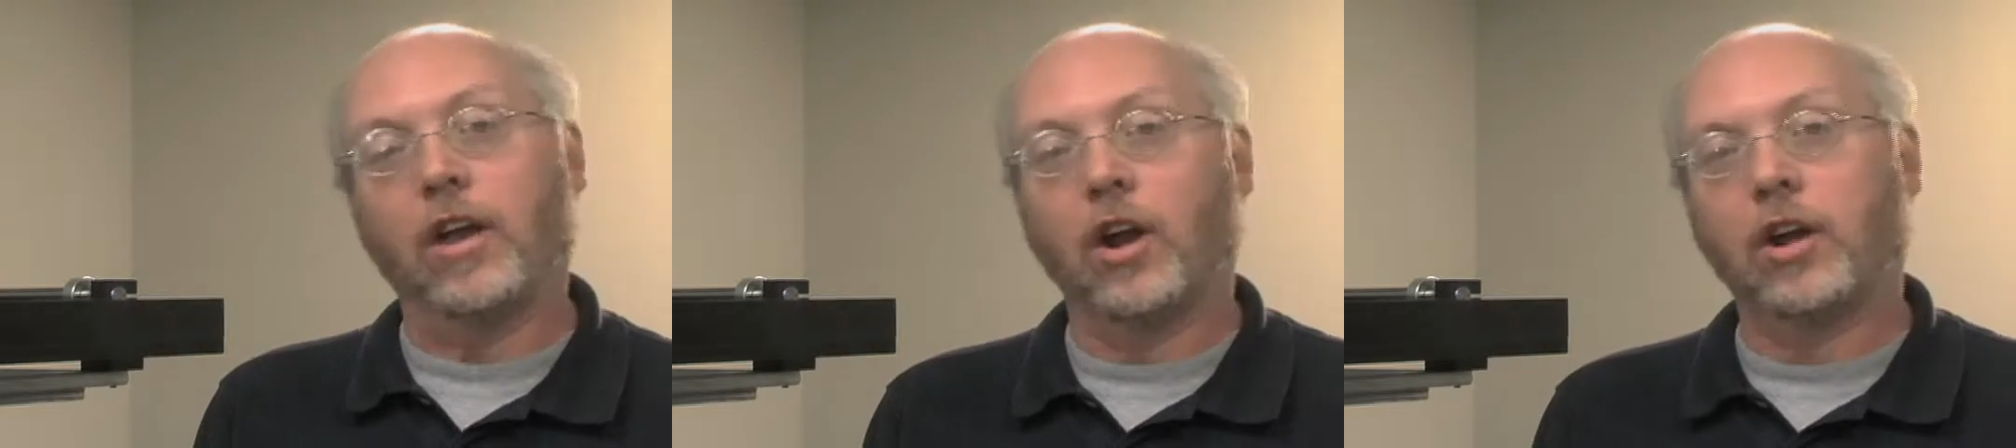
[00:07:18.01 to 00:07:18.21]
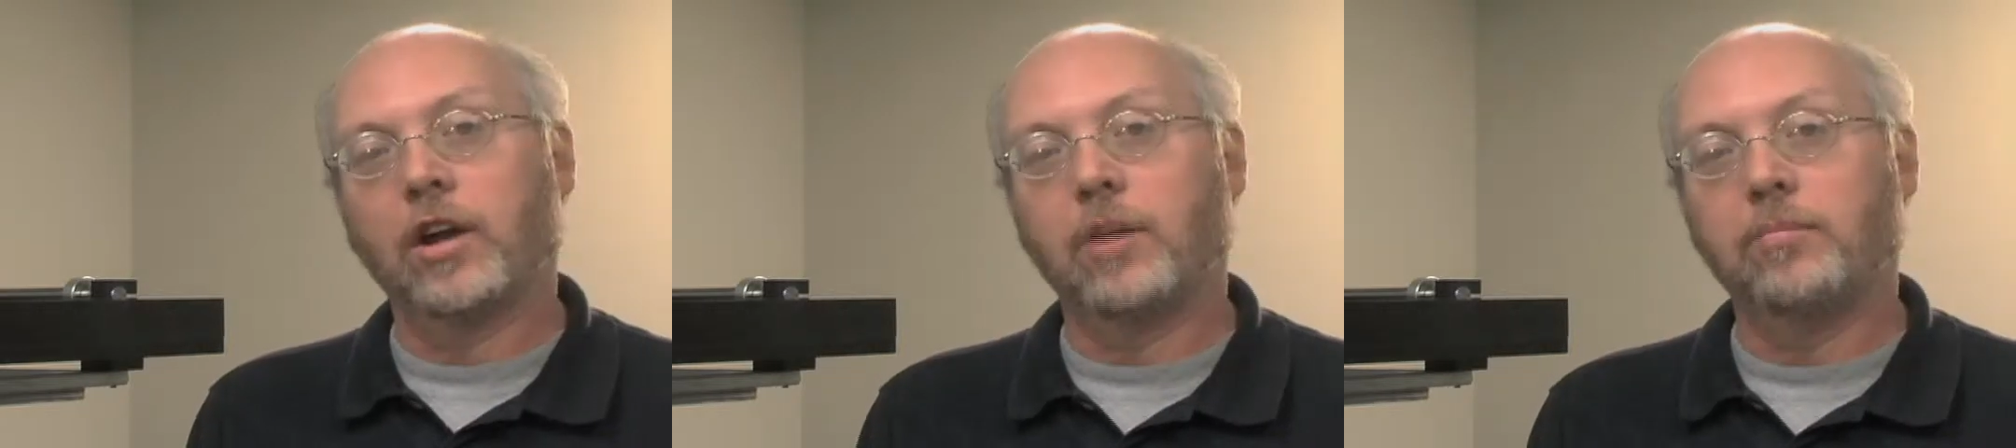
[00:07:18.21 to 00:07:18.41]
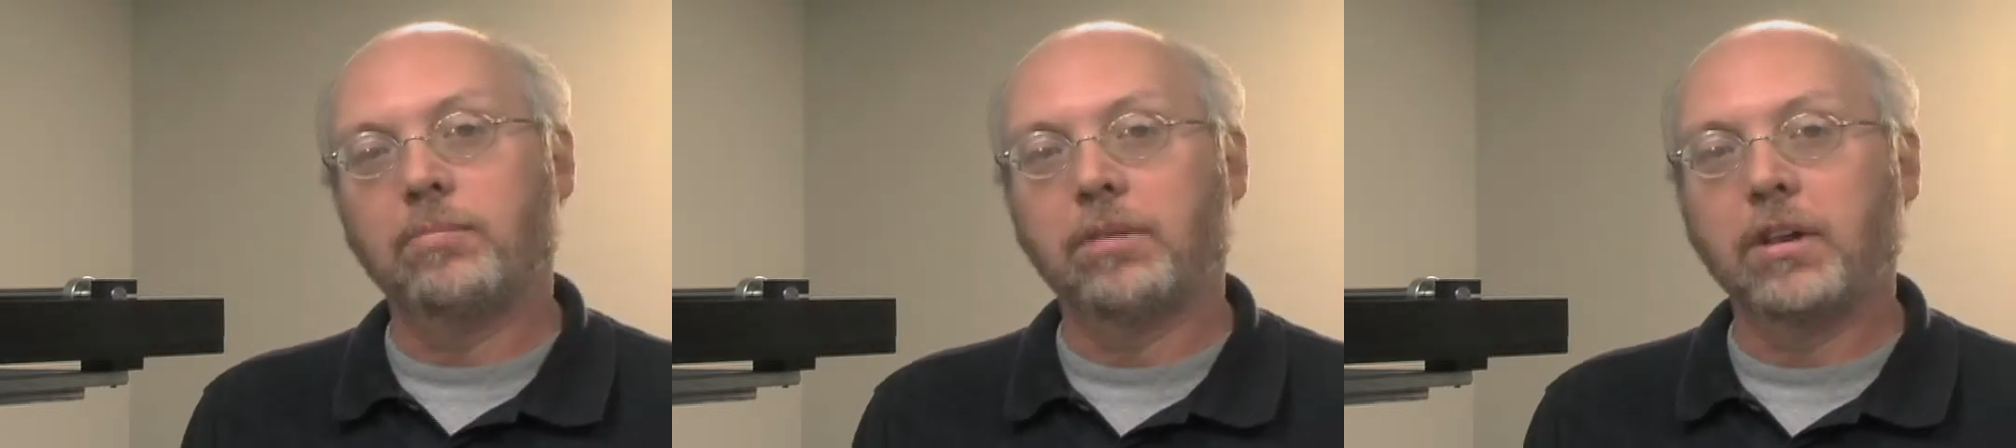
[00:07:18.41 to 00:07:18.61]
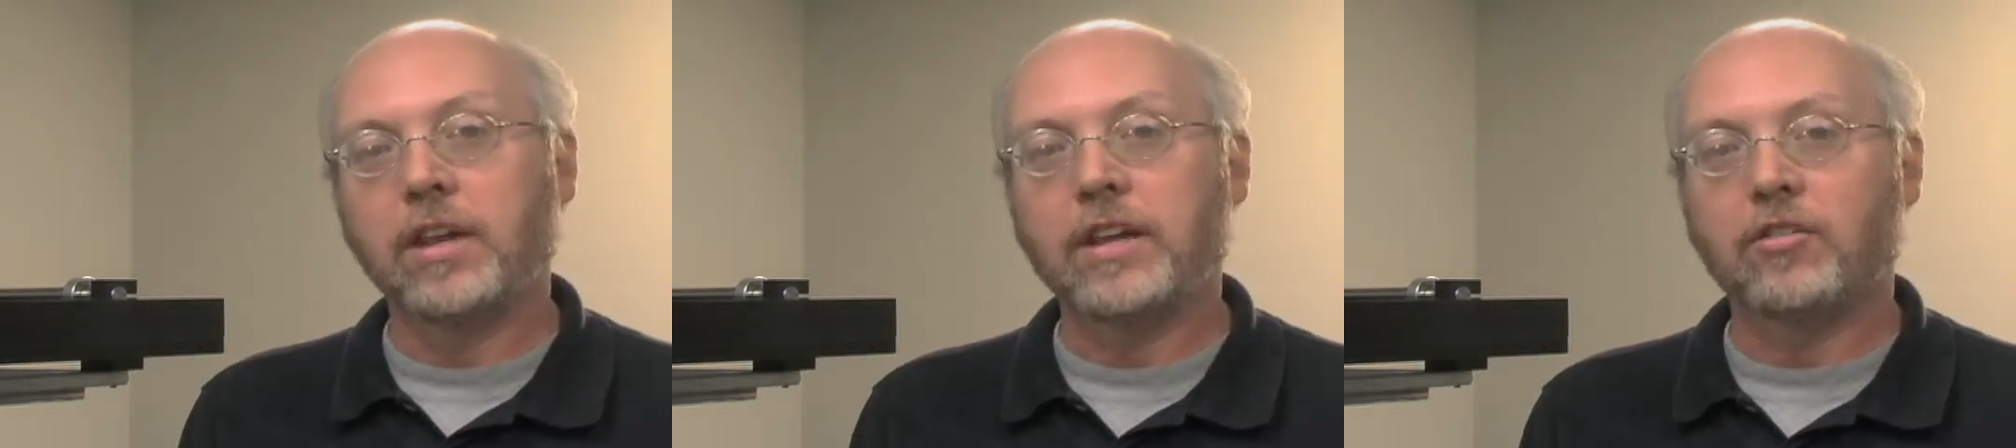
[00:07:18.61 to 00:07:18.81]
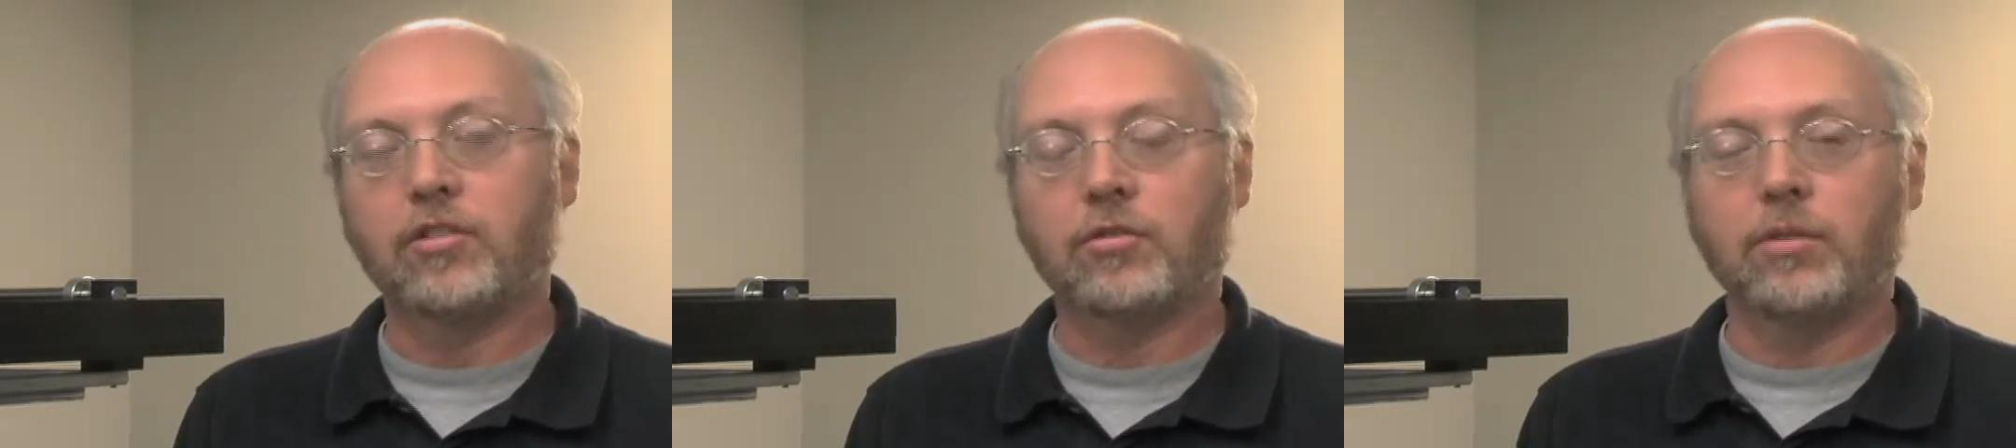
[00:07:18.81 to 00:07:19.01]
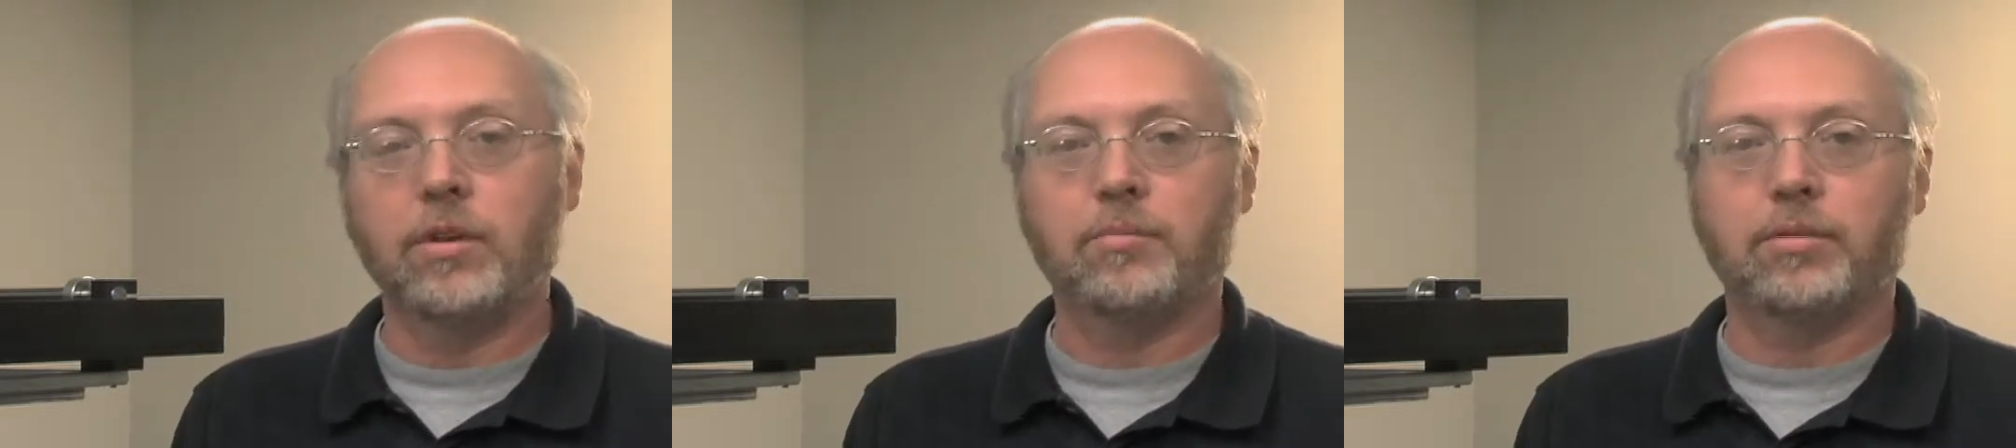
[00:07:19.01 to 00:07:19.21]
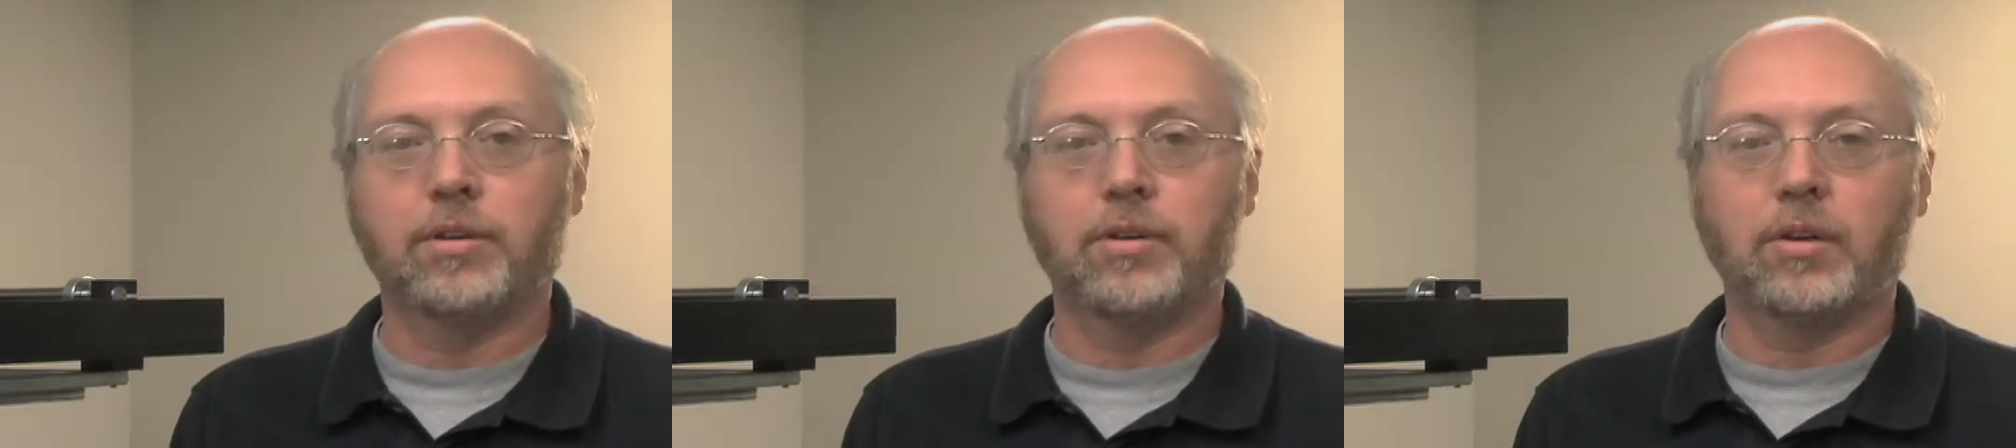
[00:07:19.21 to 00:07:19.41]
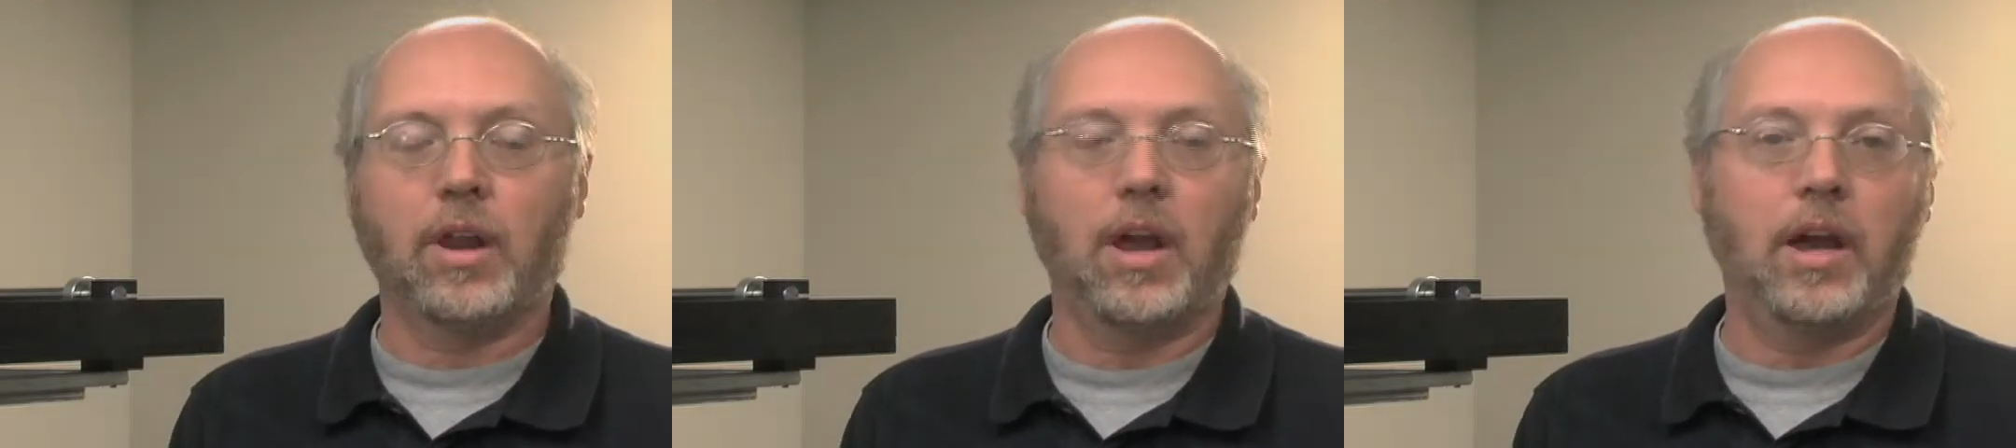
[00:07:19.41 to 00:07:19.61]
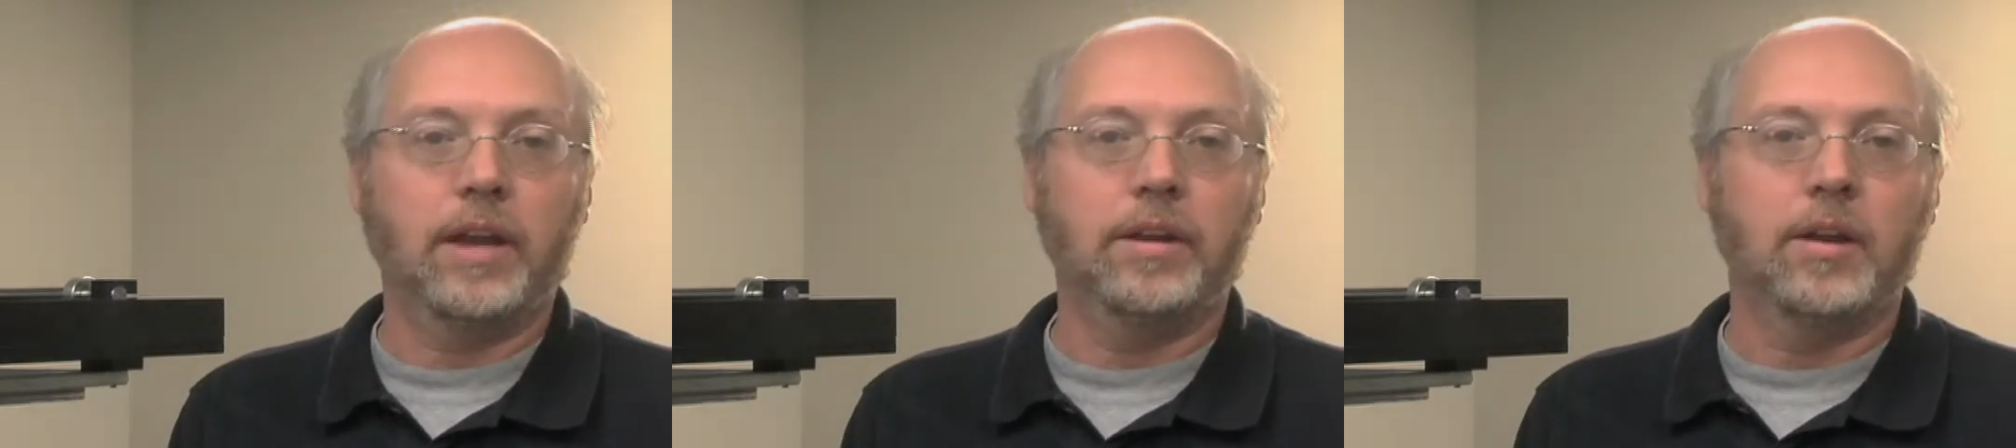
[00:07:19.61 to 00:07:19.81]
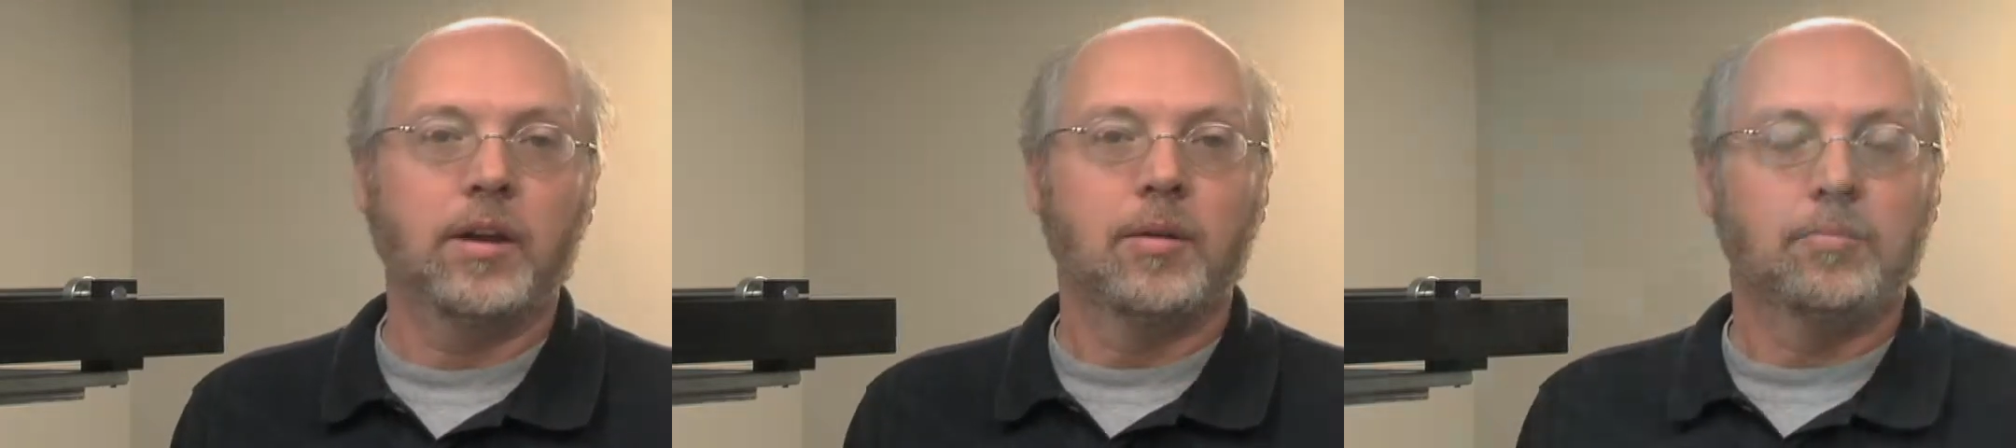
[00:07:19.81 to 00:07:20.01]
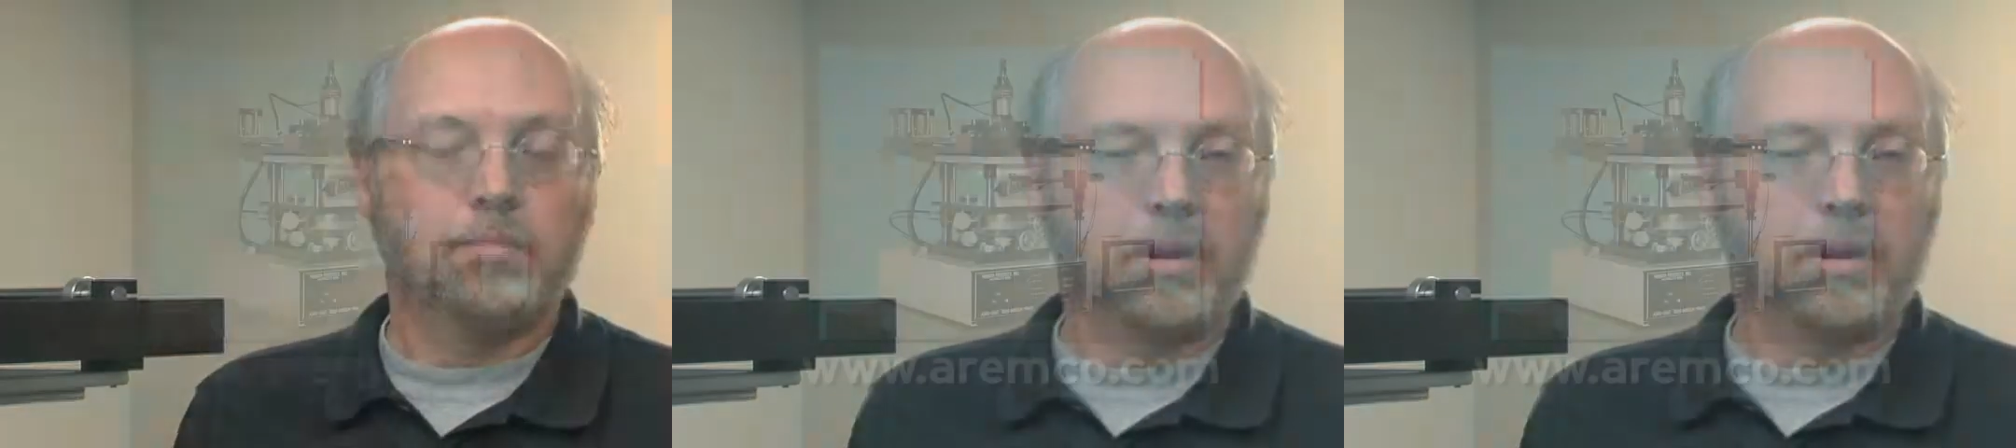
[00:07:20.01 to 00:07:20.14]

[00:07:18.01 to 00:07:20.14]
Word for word: and our complete screen printer line,